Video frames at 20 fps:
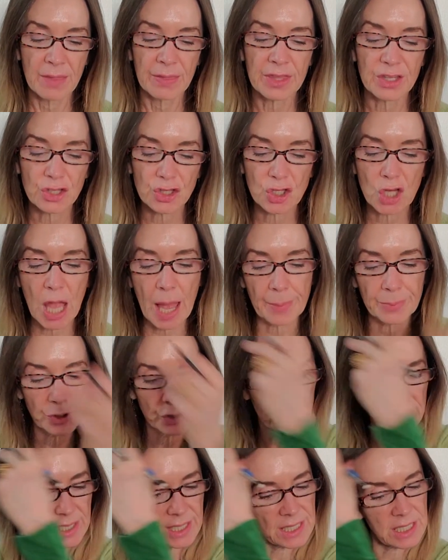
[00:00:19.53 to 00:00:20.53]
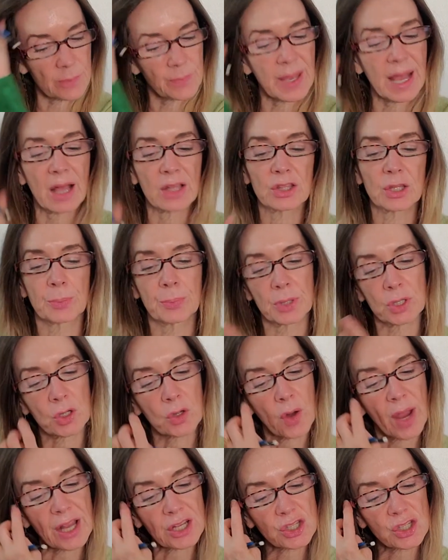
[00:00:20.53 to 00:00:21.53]
This chapter is about the
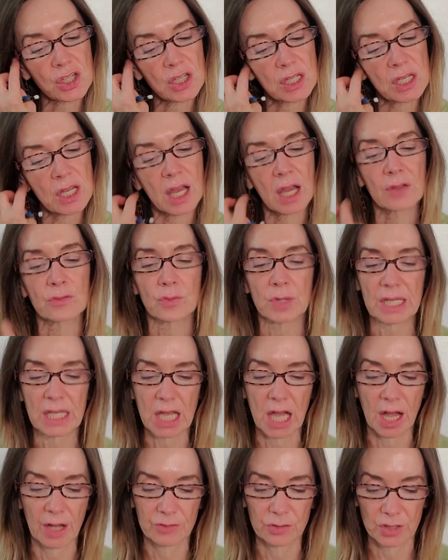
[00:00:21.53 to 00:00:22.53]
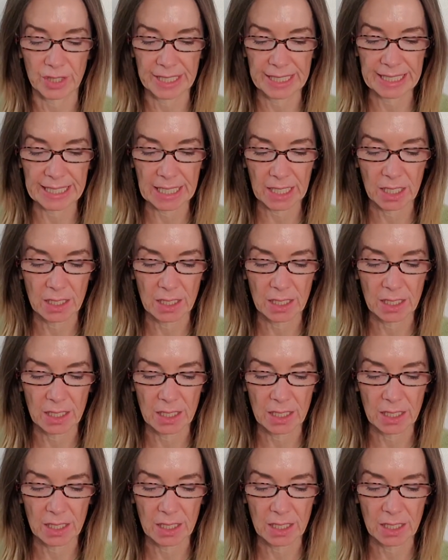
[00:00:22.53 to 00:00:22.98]
progression of recovery.